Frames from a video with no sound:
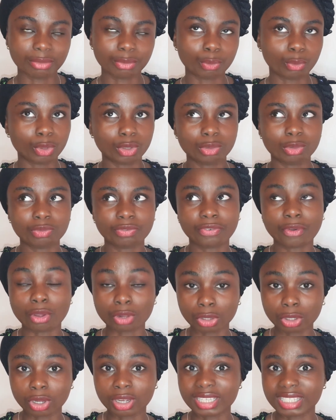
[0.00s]
Well, for
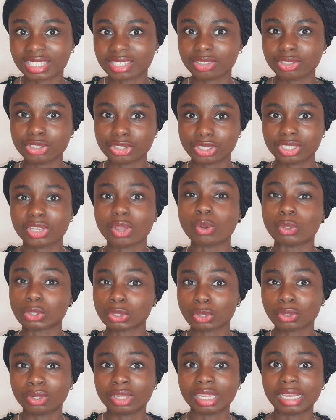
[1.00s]
law it's usually
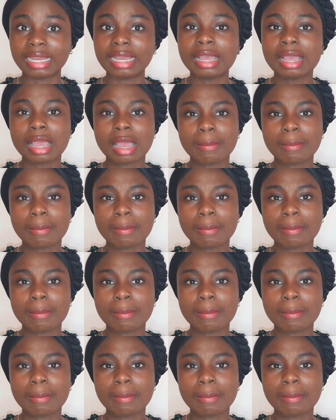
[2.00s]
Oscola,